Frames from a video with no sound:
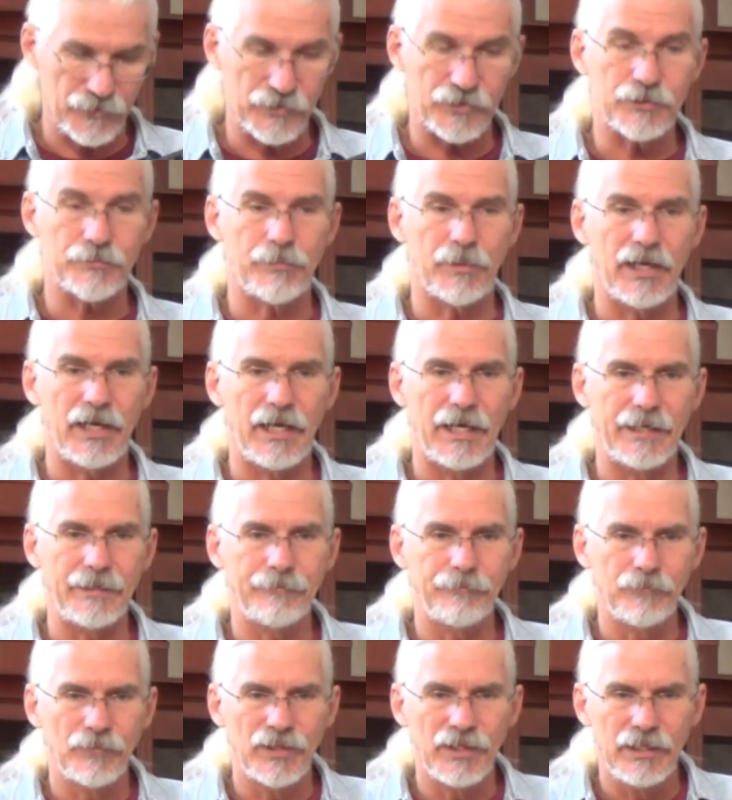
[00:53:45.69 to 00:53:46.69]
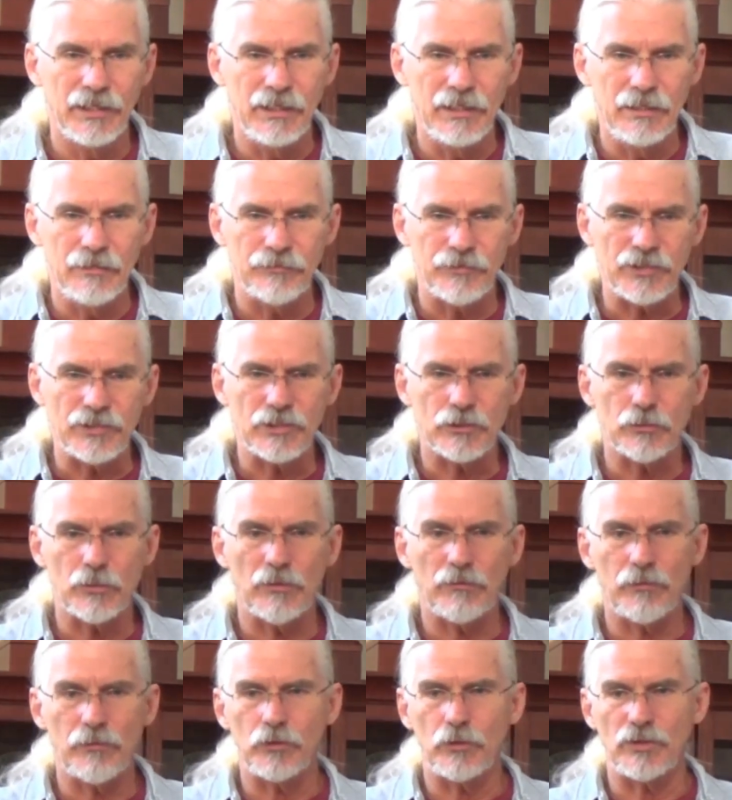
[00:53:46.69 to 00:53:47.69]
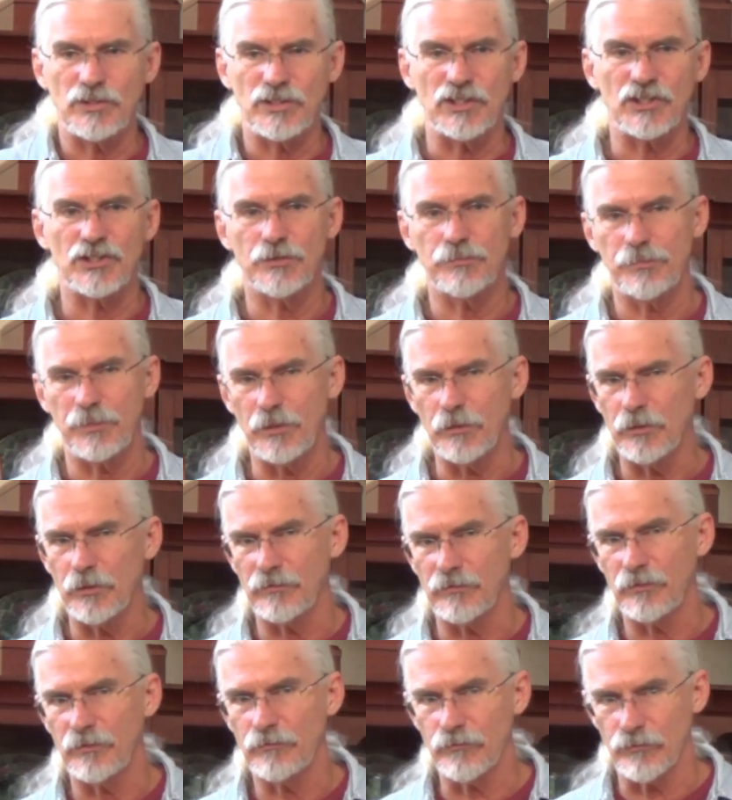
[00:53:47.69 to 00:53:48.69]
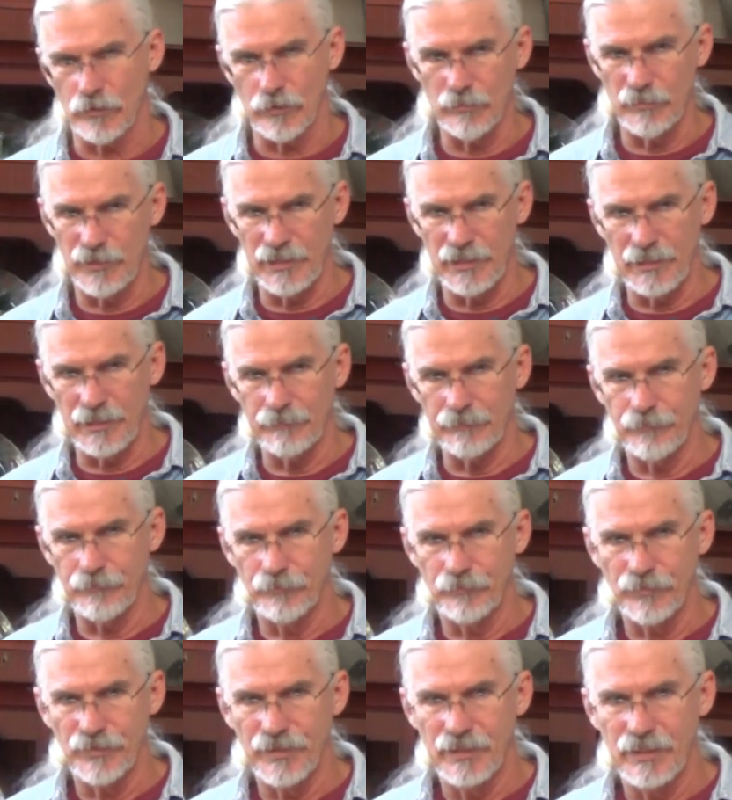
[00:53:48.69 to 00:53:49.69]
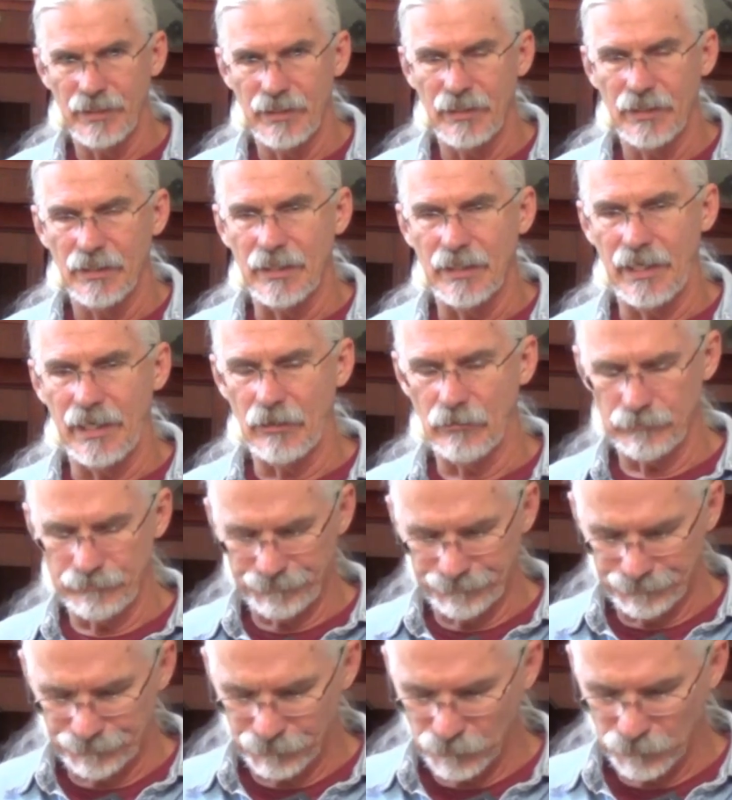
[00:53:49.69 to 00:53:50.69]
of the spine. This is referred to as a spirit of infirmity. Now,